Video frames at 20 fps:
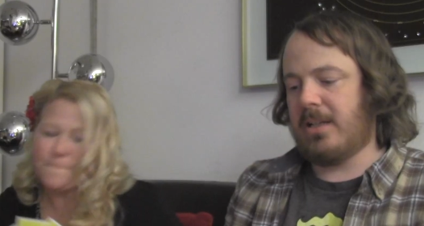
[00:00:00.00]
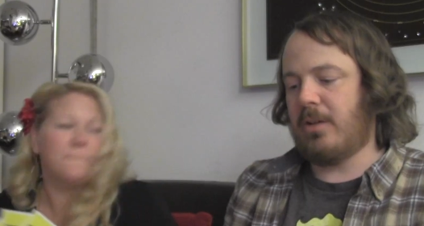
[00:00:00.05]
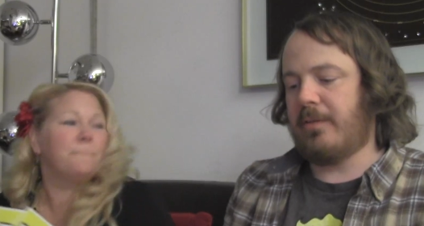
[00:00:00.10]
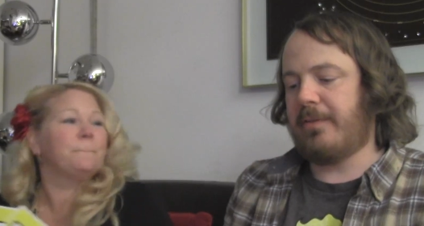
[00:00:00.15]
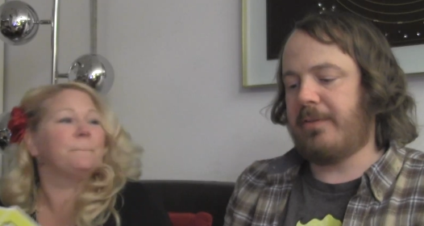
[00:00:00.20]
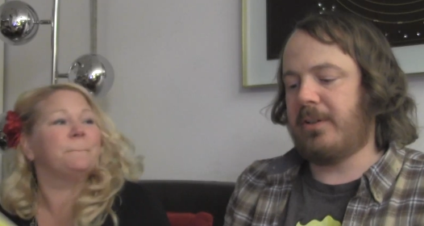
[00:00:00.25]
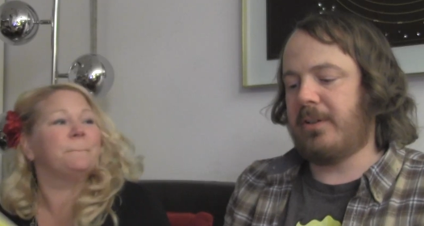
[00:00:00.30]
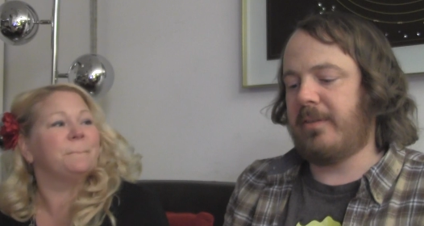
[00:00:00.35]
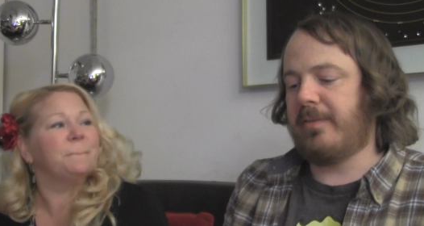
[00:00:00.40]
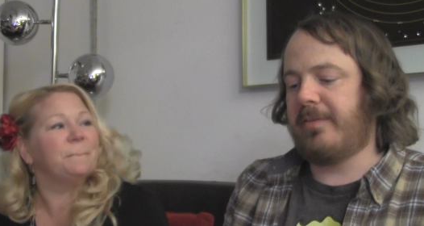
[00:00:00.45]

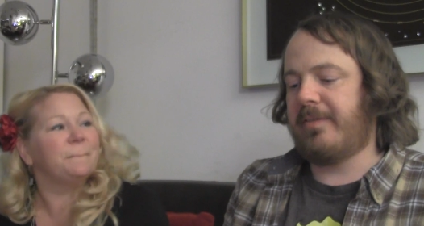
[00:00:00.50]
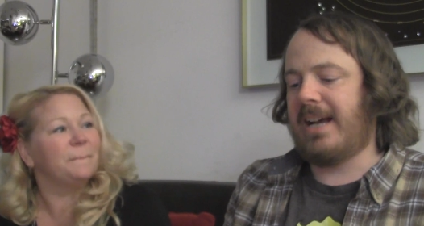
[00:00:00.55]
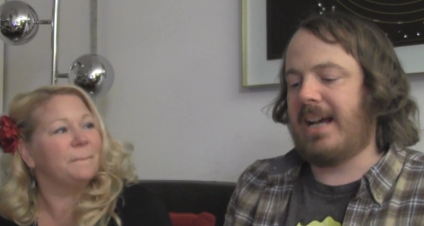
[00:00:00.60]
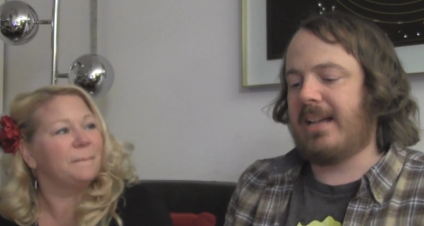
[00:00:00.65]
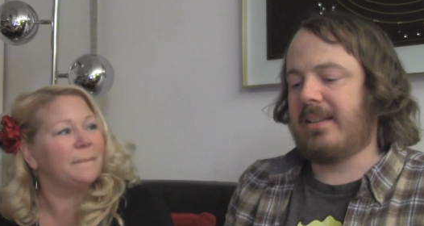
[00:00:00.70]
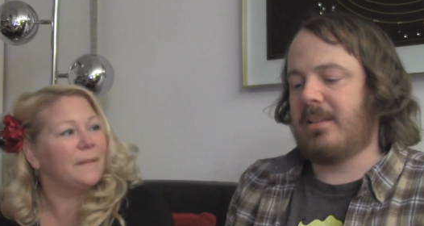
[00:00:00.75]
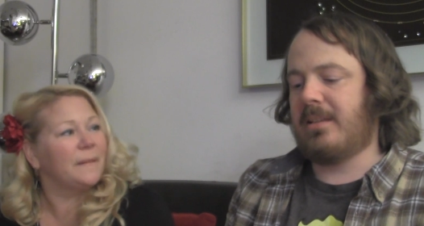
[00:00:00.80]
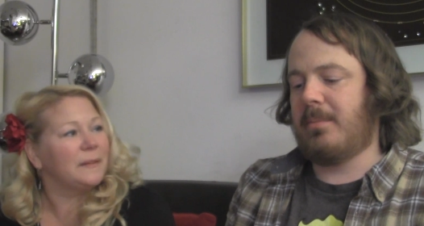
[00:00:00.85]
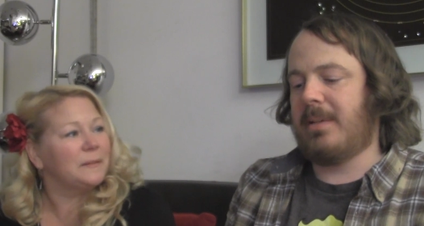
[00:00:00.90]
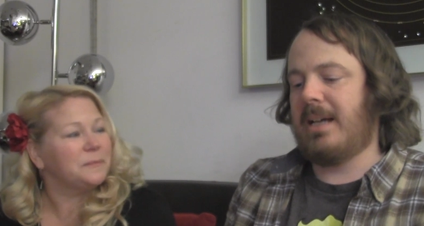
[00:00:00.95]
Speaker 1: know for a
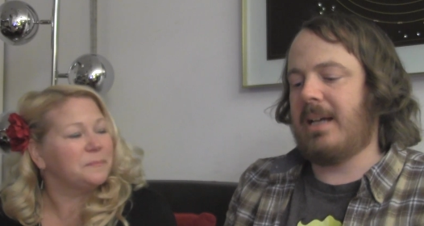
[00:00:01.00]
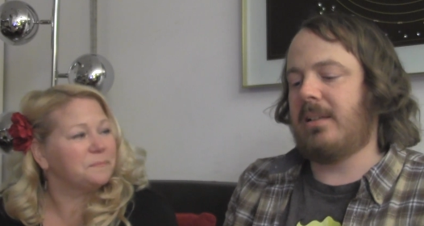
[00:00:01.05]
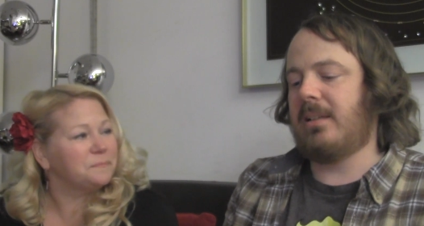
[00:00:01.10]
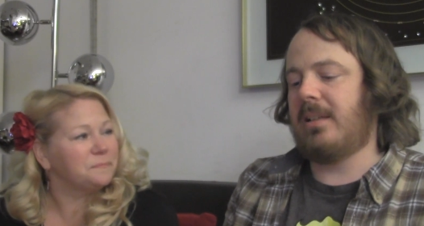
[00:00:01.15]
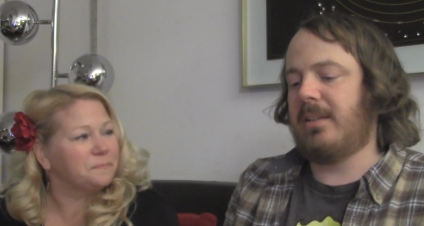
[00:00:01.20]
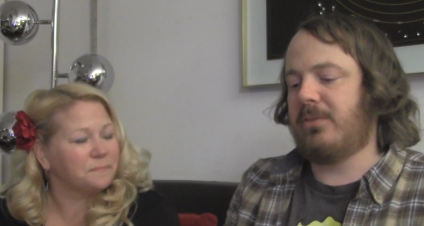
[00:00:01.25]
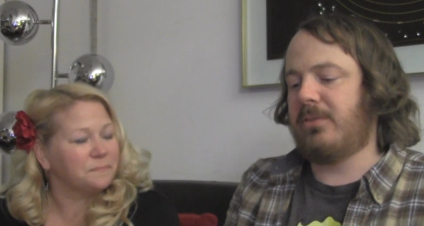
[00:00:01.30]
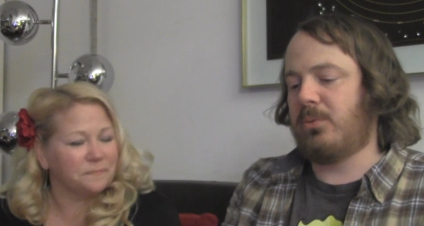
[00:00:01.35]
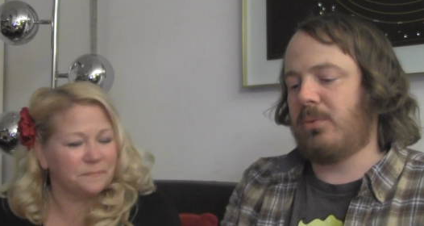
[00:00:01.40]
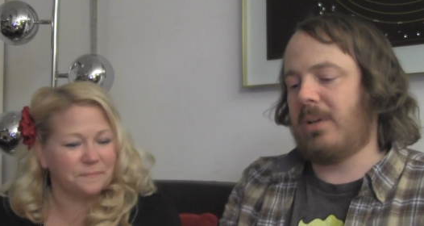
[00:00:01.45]
fact that Matt
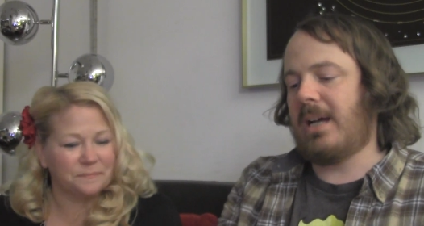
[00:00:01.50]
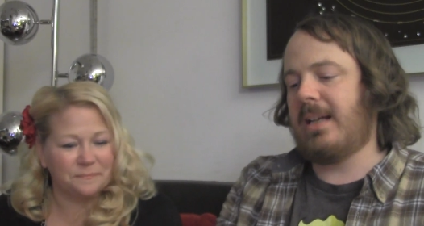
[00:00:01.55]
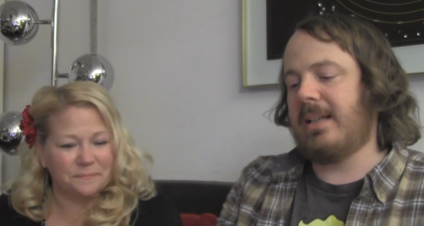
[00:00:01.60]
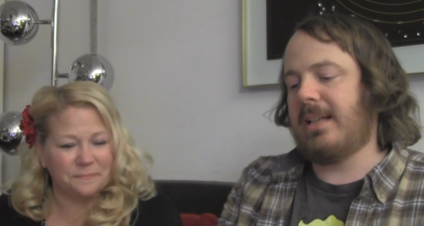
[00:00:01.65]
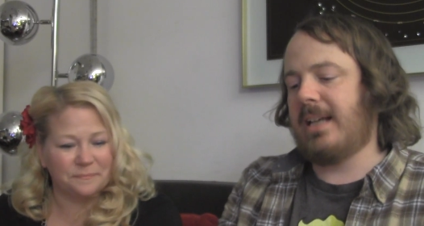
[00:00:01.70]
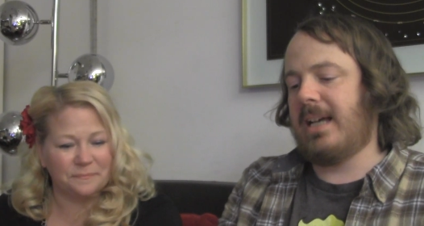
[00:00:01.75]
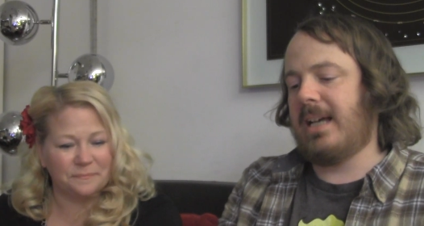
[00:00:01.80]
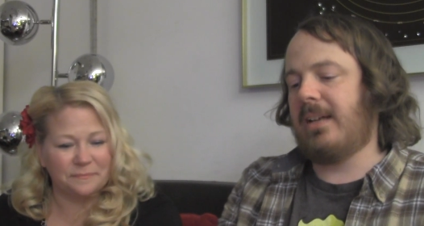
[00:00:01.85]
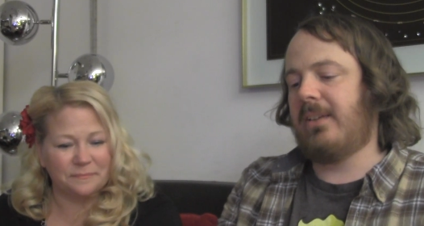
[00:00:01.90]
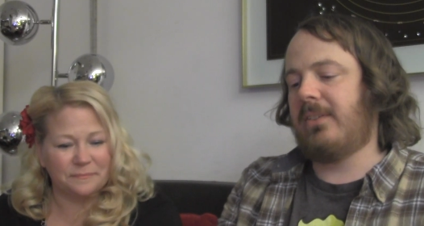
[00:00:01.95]
loves
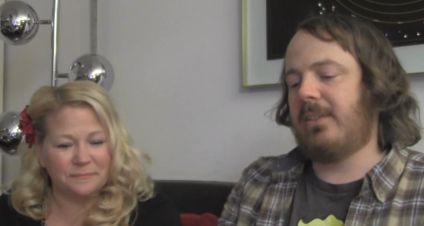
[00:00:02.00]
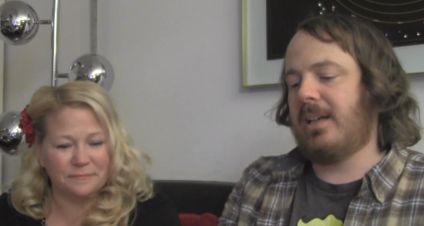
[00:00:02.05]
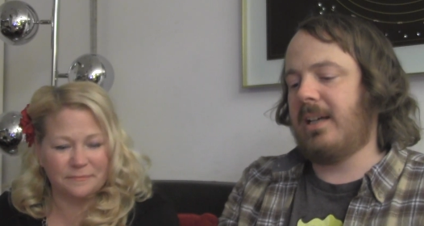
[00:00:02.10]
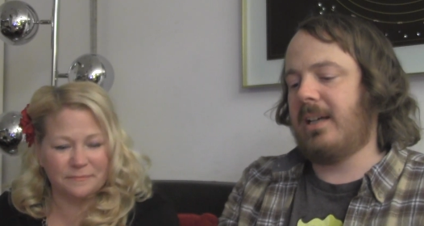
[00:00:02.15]
rotten eggs